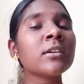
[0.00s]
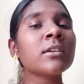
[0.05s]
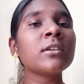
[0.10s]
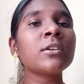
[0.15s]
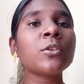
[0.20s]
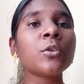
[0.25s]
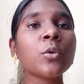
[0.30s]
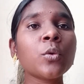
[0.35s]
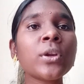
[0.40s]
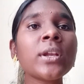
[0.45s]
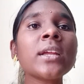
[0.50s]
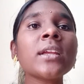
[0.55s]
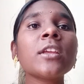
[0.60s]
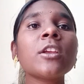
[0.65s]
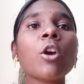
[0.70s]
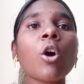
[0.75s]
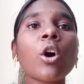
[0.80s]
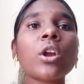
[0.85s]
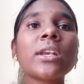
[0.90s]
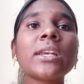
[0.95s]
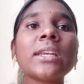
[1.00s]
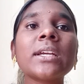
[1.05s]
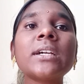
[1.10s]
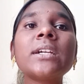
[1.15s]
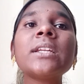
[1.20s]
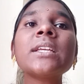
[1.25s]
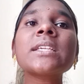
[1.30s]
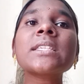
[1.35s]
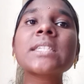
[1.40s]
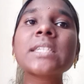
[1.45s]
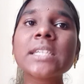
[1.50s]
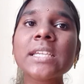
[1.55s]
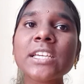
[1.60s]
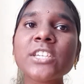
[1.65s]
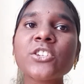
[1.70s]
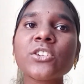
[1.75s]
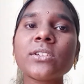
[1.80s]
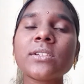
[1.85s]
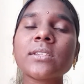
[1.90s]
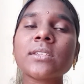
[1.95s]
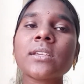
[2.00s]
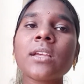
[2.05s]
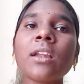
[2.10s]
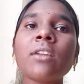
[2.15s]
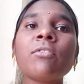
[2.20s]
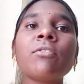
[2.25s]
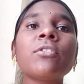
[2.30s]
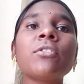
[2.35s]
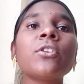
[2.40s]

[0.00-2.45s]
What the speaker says: during your learning stage itself,